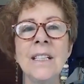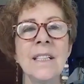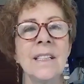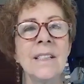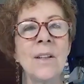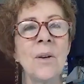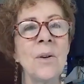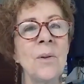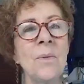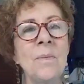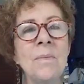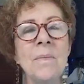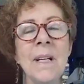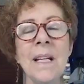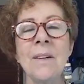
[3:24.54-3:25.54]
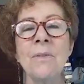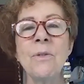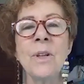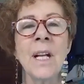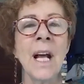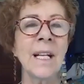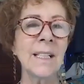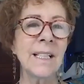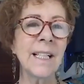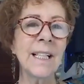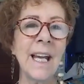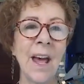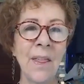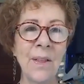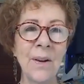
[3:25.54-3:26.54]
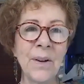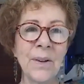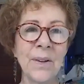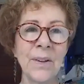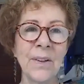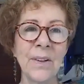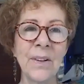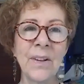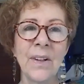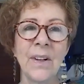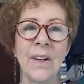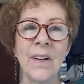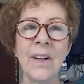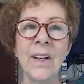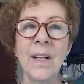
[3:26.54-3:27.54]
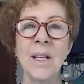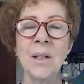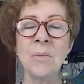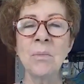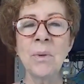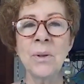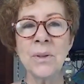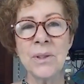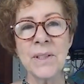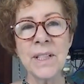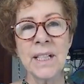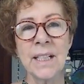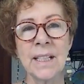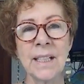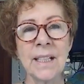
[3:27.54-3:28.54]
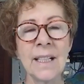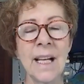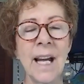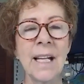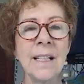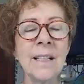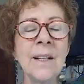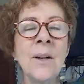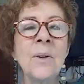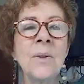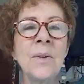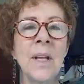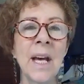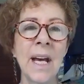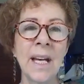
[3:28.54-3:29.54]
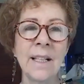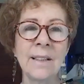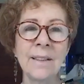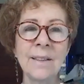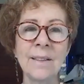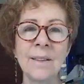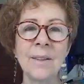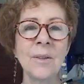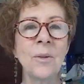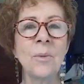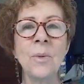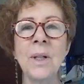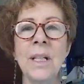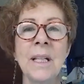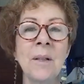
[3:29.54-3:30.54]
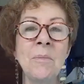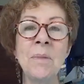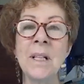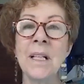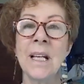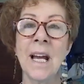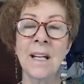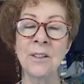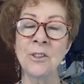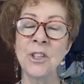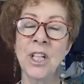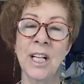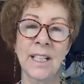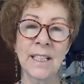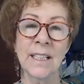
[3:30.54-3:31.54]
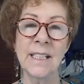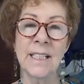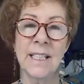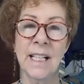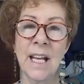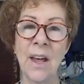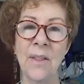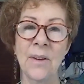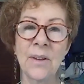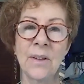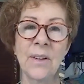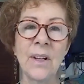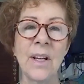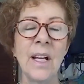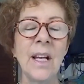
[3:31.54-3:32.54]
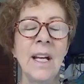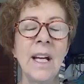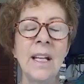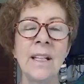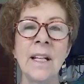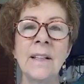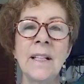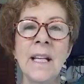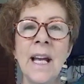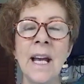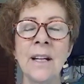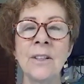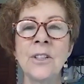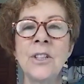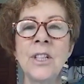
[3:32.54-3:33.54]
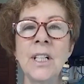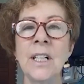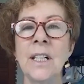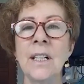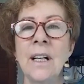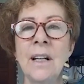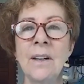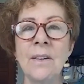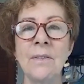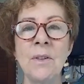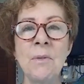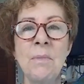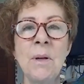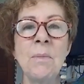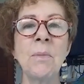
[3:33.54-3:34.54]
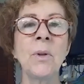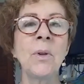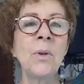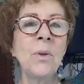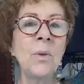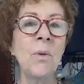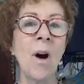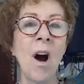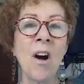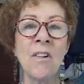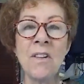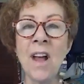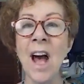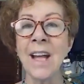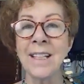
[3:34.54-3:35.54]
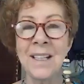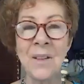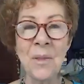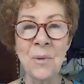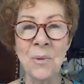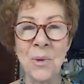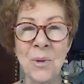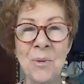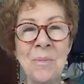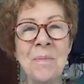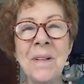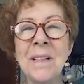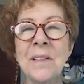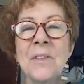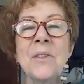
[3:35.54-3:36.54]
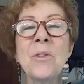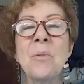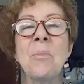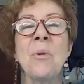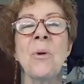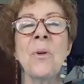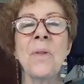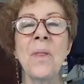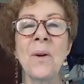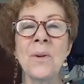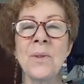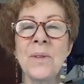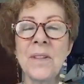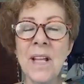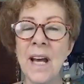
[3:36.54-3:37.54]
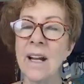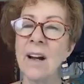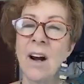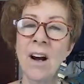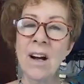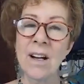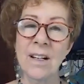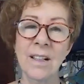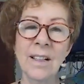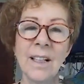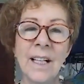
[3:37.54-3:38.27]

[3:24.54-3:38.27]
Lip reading: So if we're not together in person, I know that we can be energetically together, and that the energy of the people who are not in the room support those that are.